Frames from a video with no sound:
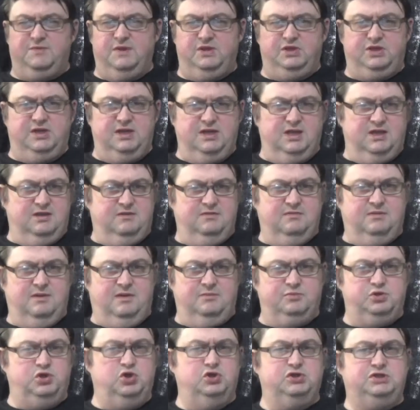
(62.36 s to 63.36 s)
missing. I'm
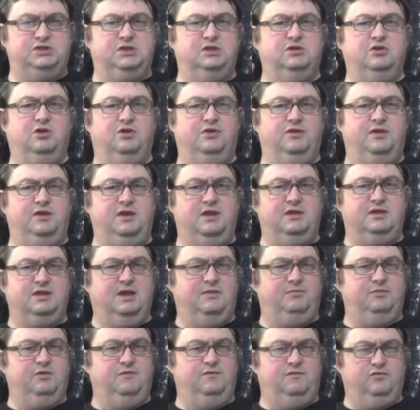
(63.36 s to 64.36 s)
sure it's still got the
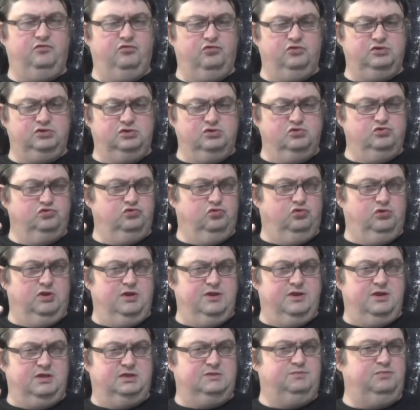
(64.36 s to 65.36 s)
adaptive cruise control
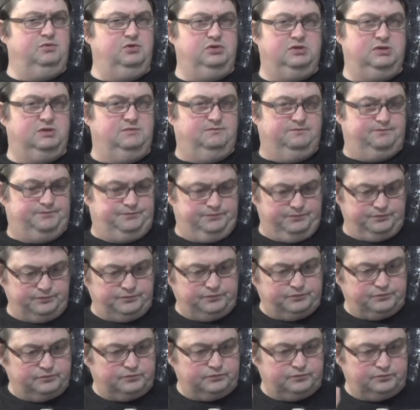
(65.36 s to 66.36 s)
and that, but
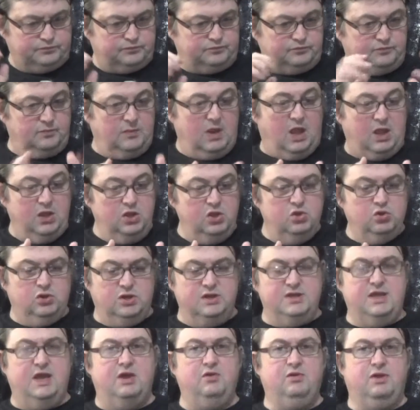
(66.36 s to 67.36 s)
you
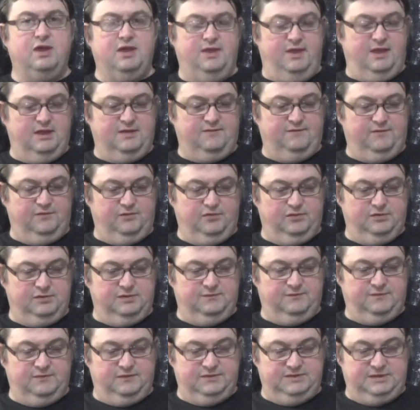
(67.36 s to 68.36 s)
can now get that
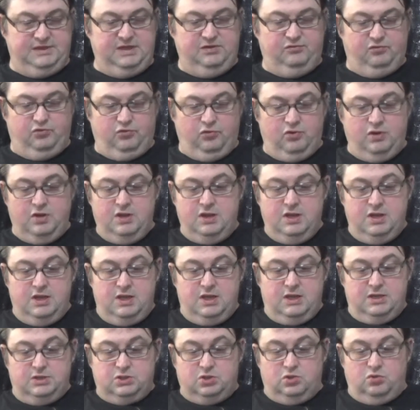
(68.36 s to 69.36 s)
for zero.
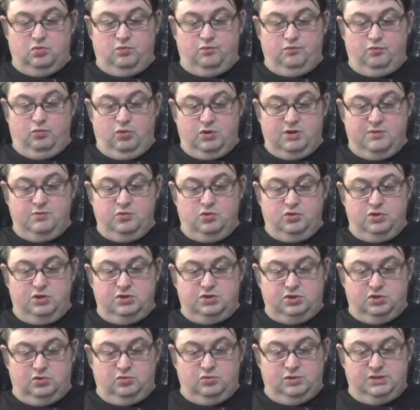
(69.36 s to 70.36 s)
So what I'm going to
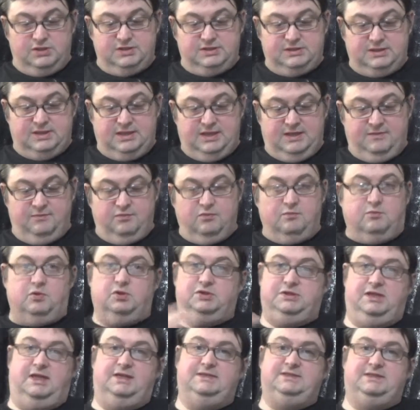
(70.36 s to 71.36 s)
do is, because
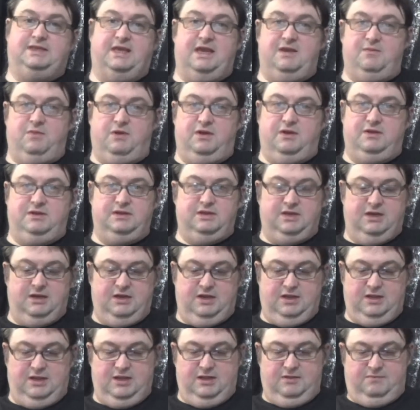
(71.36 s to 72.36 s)
last time I did a
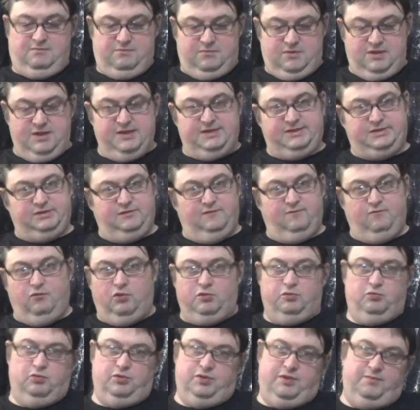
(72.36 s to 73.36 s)
little list of
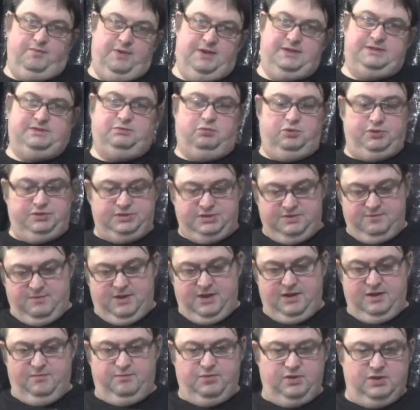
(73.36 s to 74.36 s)
what were the best ones in
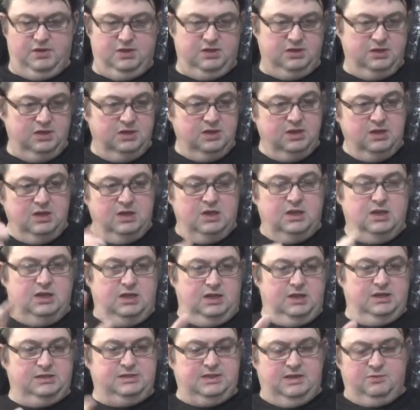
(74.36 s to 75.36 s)
my opinion,
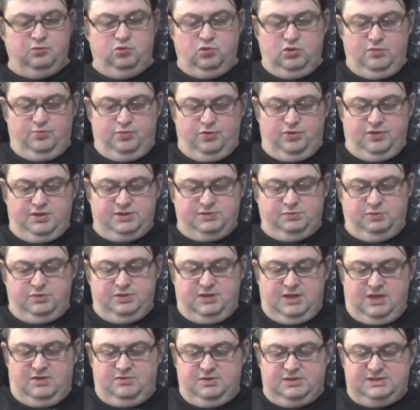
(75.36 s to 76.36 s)
is I'm going to put this one
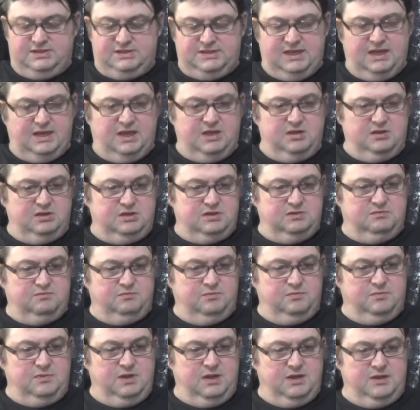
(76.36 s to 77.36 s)
down as second
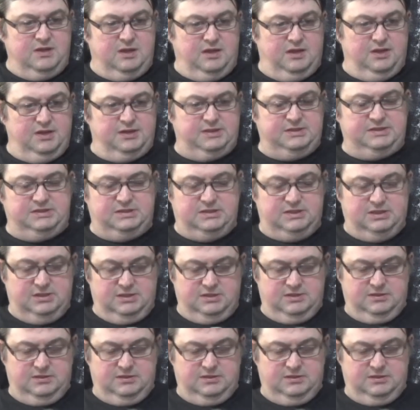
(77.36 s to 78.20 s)
in the list,